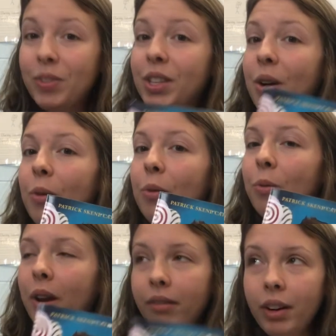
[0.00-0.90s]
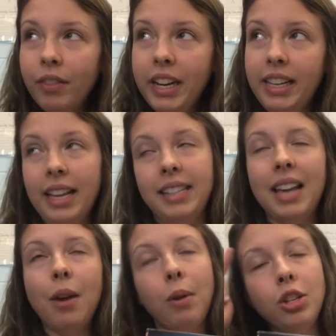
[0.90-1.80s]
So when we're reading this,
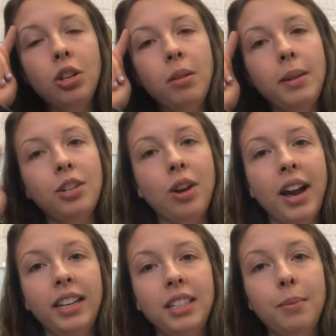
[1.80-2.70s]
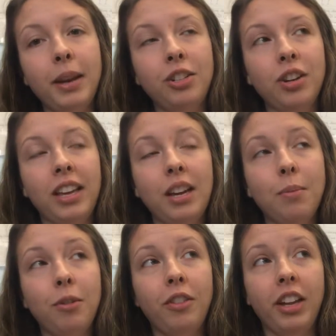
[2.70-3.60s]
I want you to be trying to picture it like a
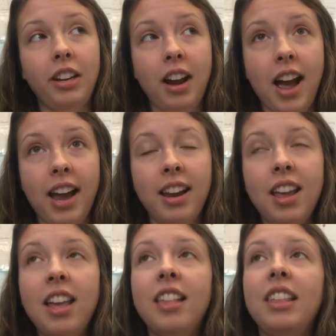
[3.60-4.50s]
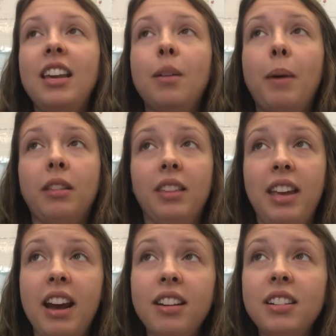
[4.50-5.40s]
movie in your head. Think about the
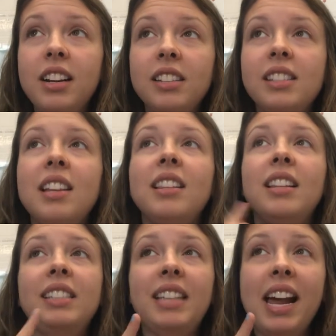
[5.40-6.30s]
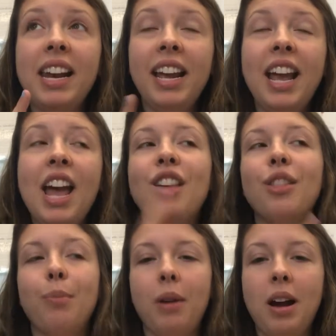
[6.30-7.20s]
characters, the setting,
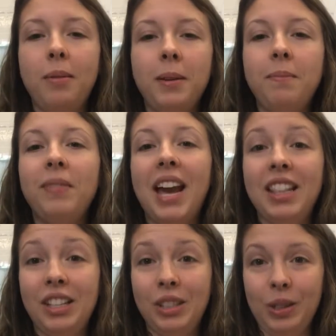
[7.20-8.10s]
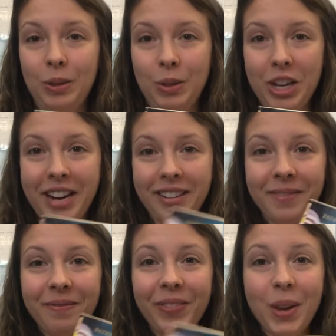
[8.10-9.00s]
the problem, and the solution.
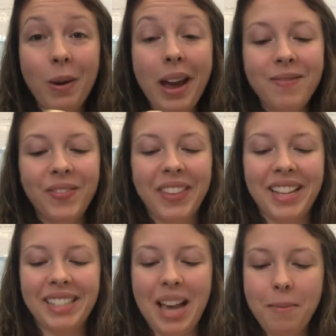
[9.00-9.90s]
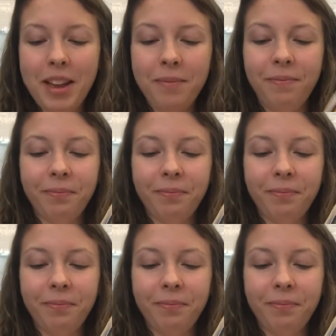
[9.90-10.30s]
Okay, let's hop in.